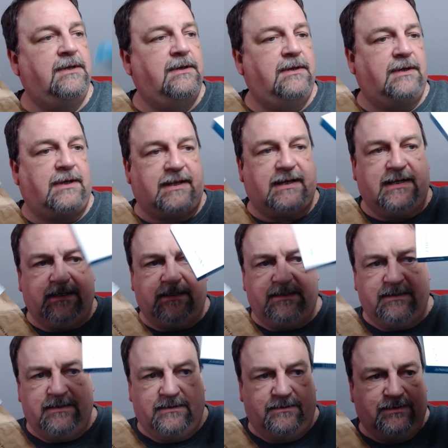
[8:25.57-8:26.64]
needed
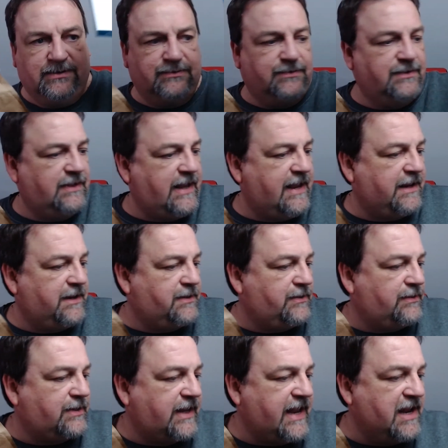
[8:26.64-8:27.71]
new Anchor
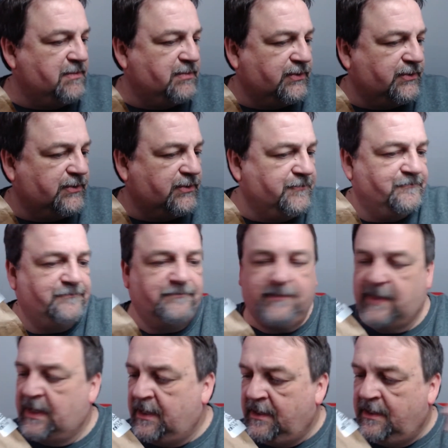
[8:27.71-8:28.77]
cable.
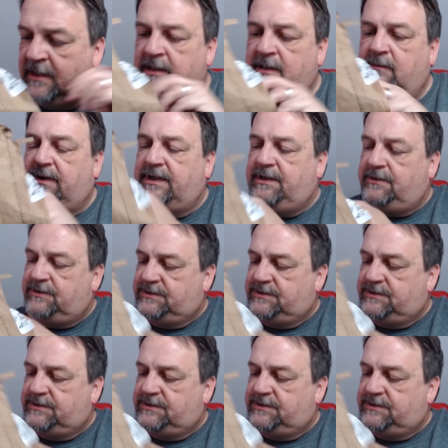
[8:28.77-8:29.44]
Here's